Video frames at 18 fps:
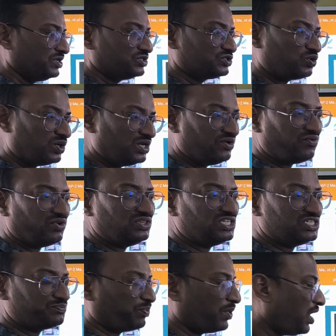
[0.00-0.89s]
So even
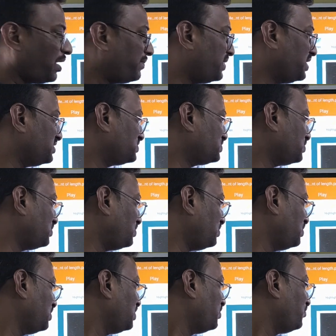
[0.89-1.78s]
this palm
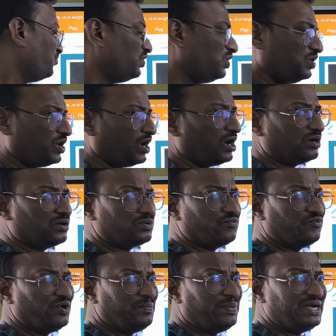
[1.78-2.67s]
also
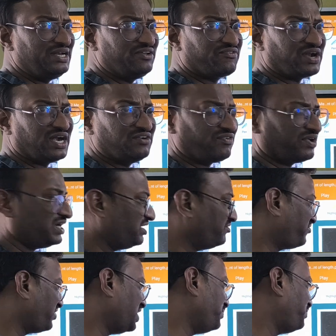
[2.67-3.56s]
will be different for
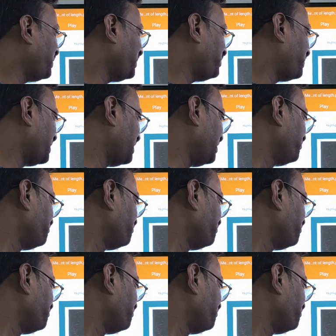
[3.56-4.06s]
different people.